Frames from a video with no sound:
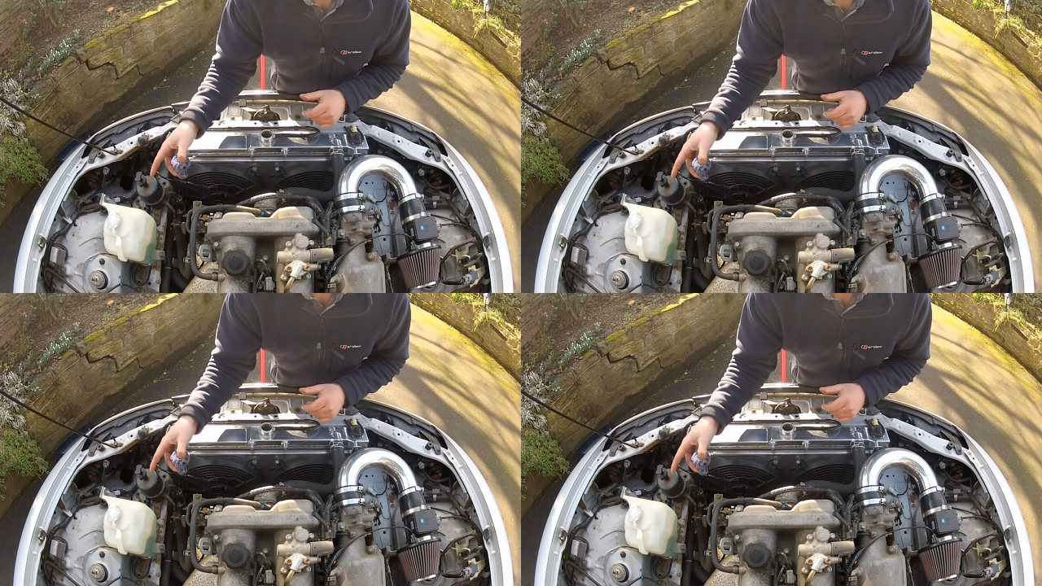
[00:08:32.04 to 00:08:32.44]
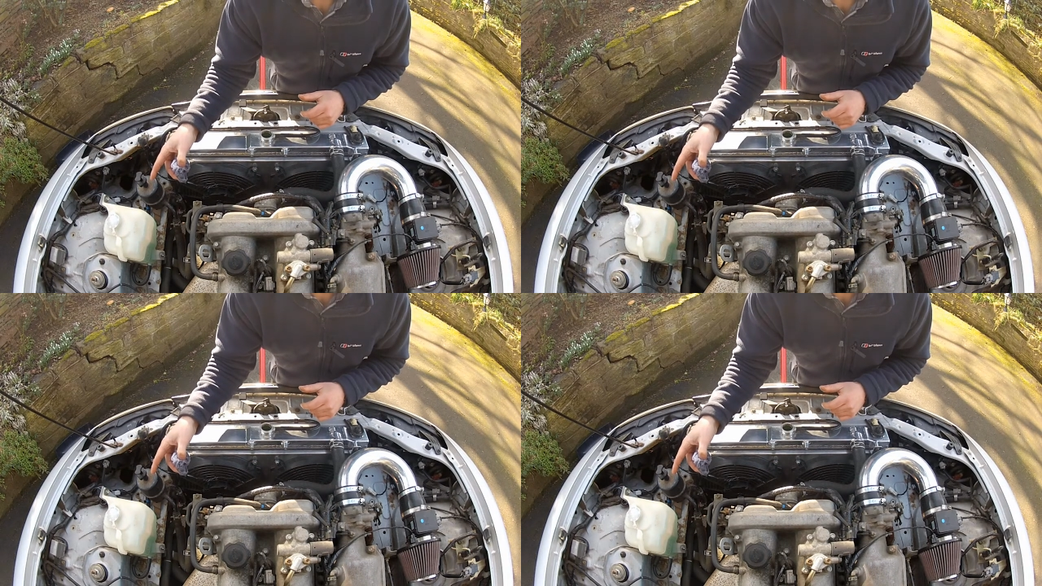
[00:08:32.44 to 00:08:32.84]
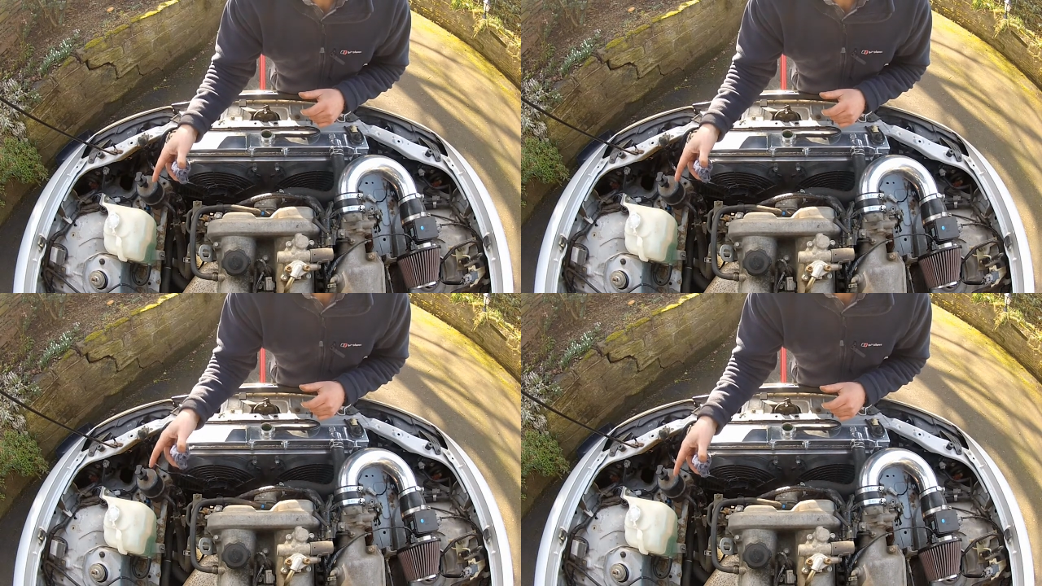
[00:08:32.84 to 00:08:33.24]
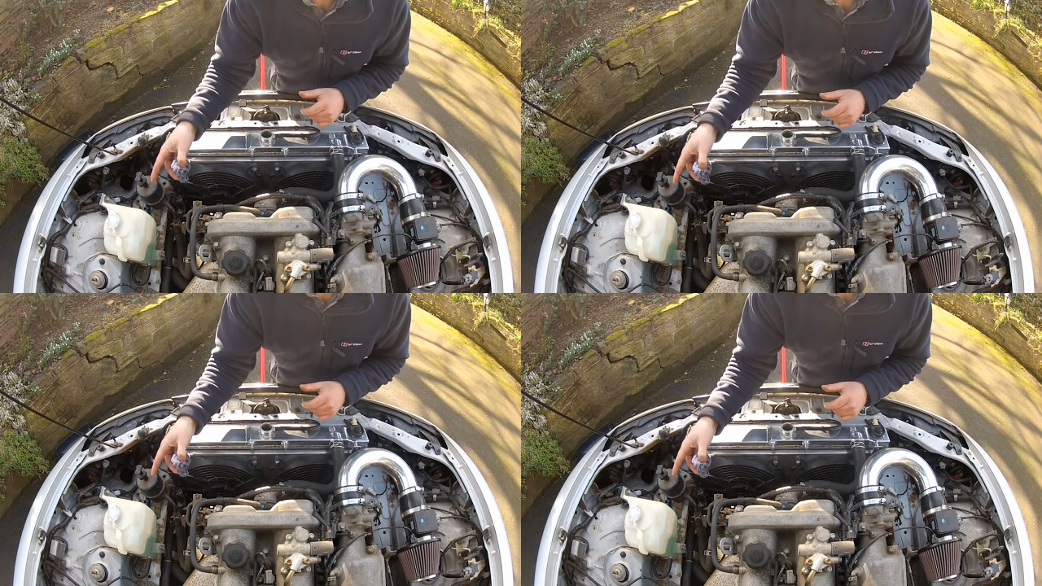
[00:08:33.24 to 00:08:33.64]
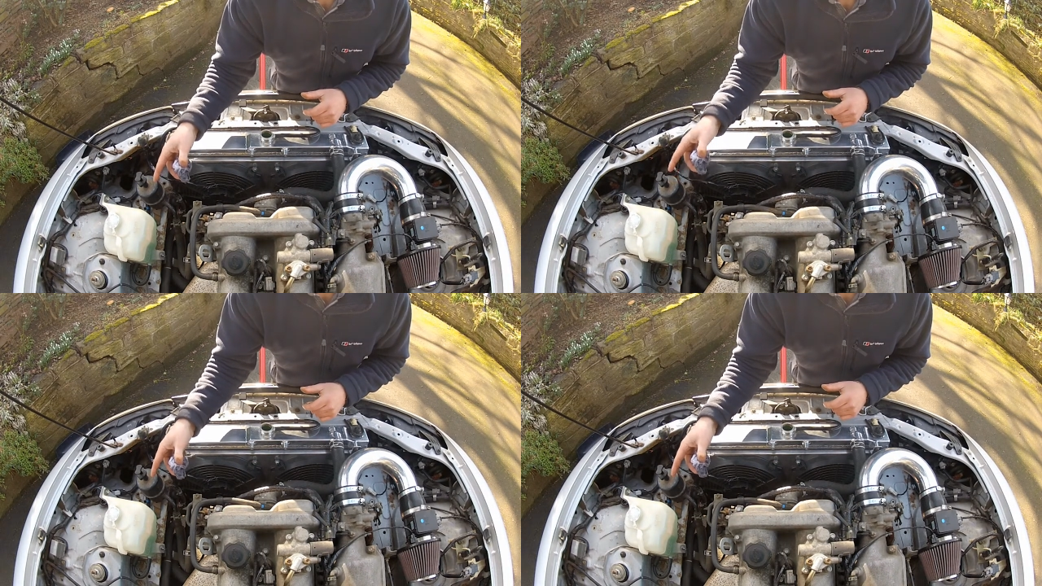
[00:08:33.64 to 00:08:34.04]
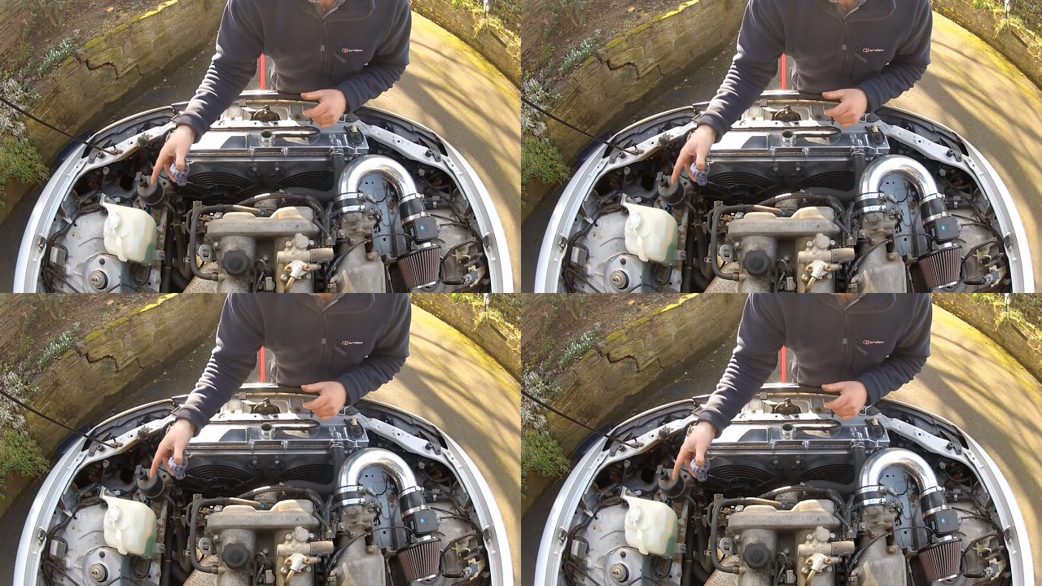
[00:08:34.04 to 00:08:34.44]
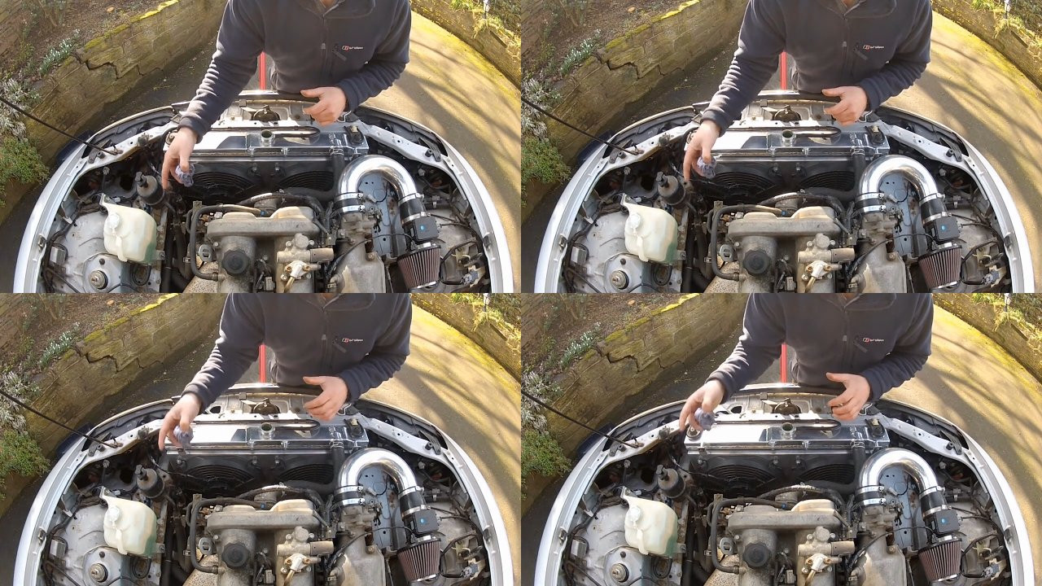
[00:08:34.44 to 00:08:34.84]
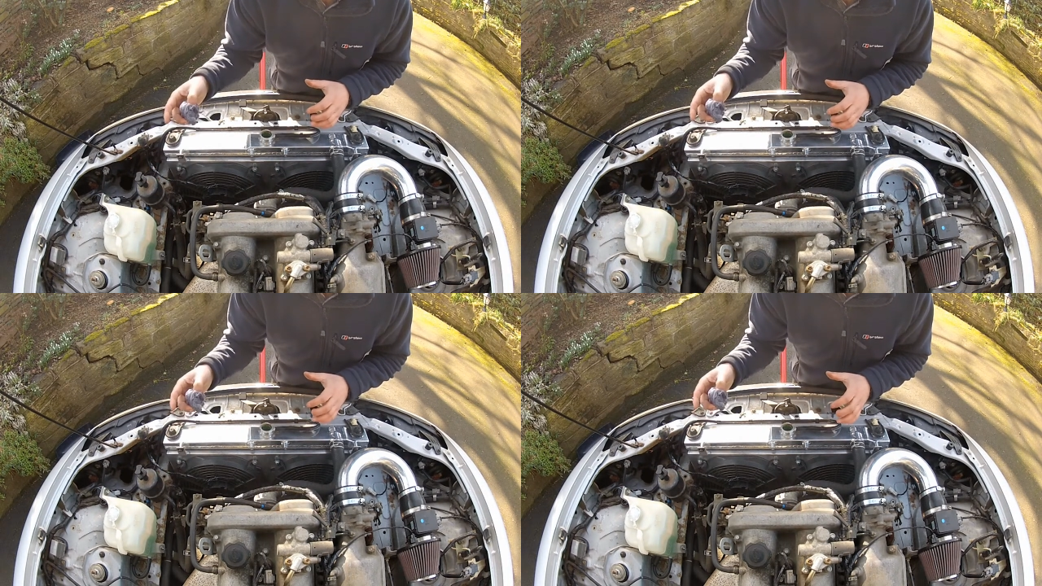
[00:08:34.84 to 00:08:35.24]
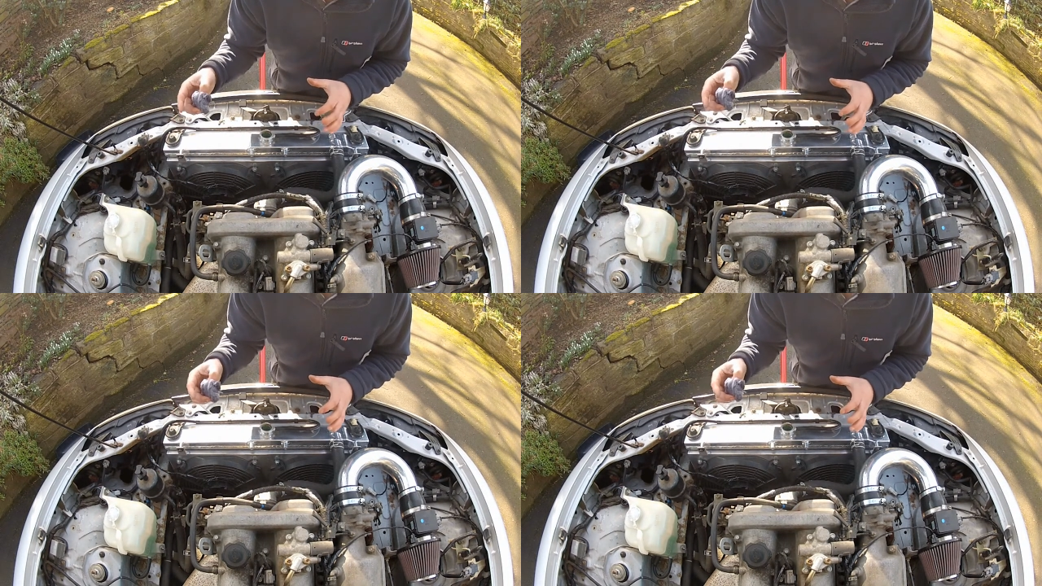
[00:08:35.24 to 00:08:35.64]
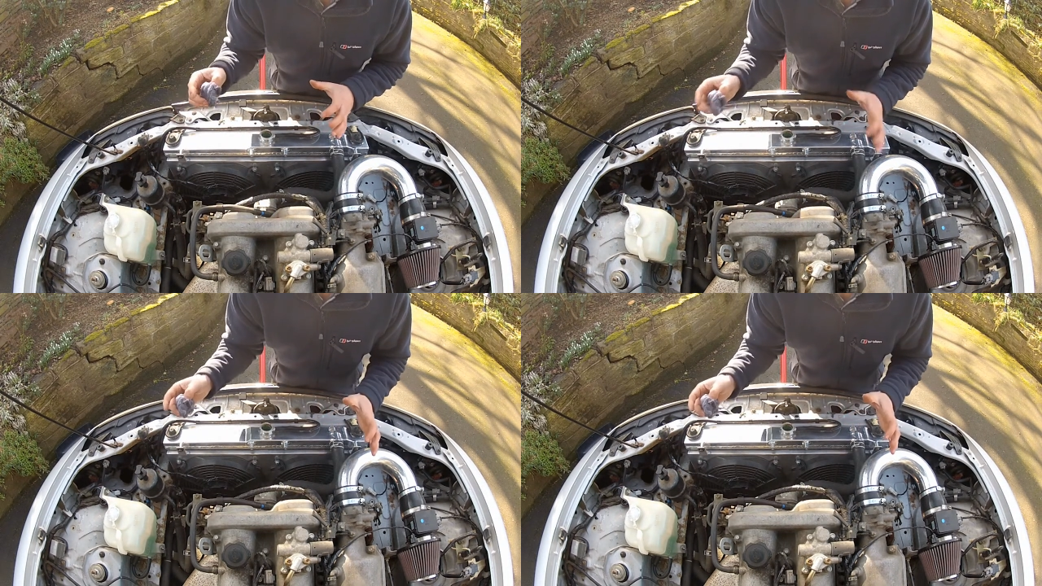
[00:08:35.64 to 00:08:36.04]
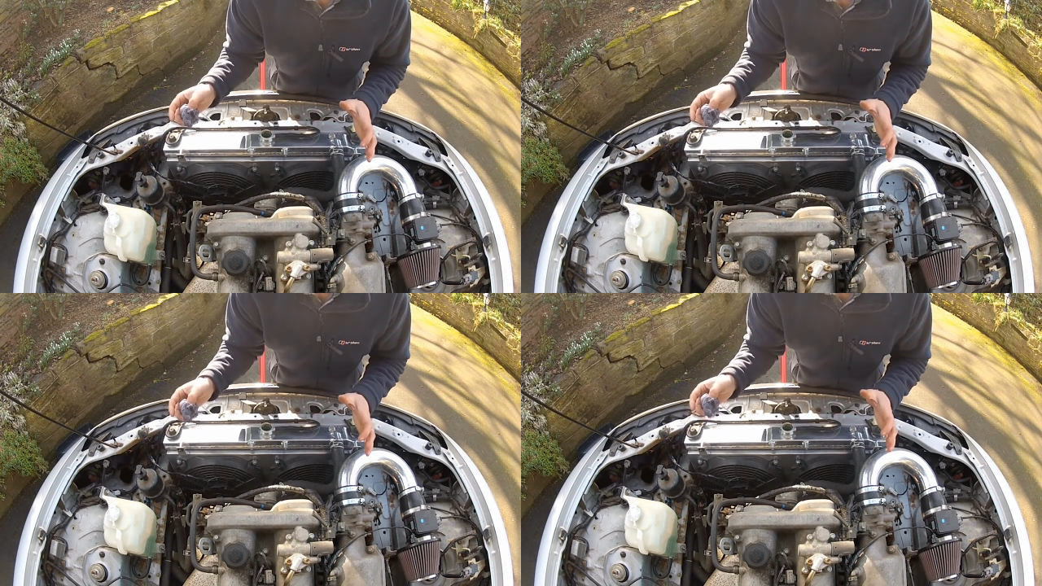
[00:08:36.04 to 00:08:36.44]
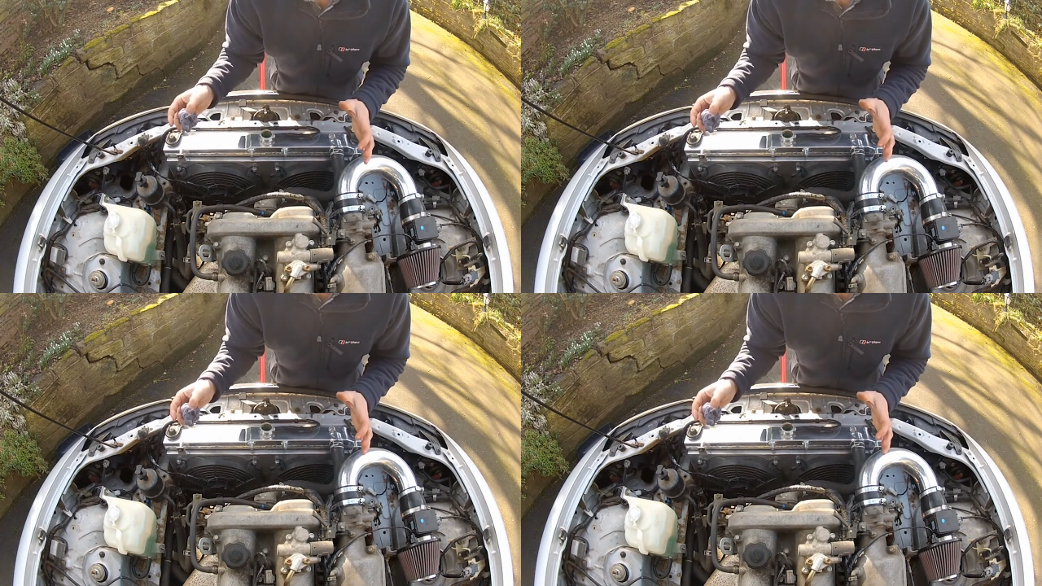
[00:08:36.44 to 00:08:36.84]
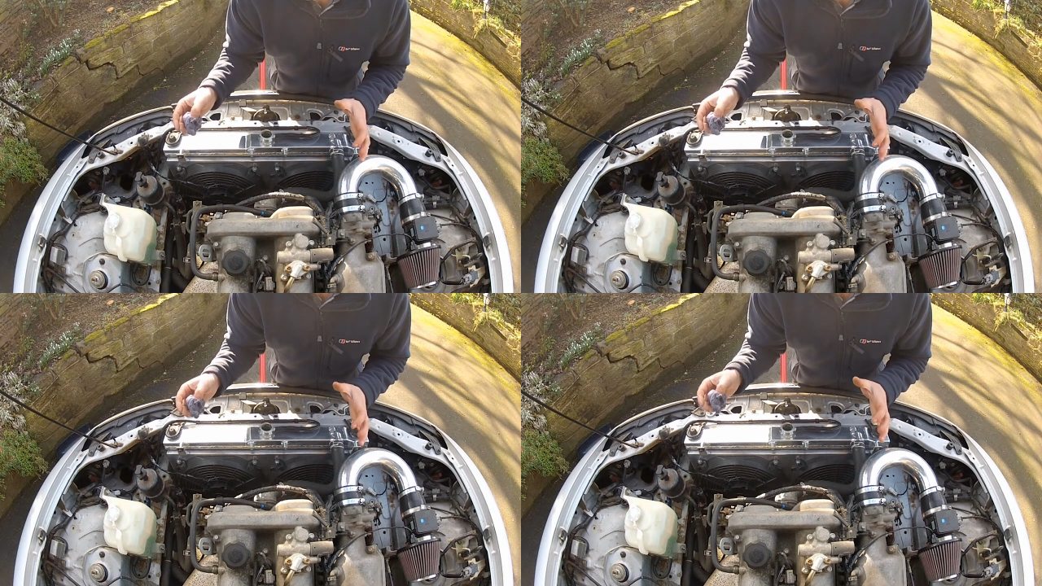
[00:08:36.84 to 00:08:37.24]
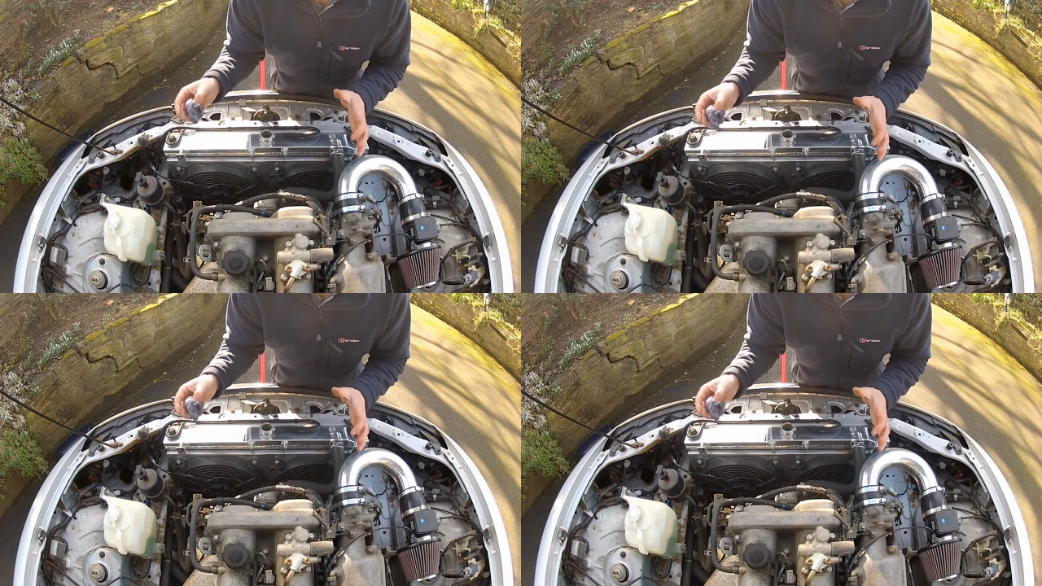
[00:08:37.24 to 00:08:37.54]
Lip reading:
[unreadable: no face in view]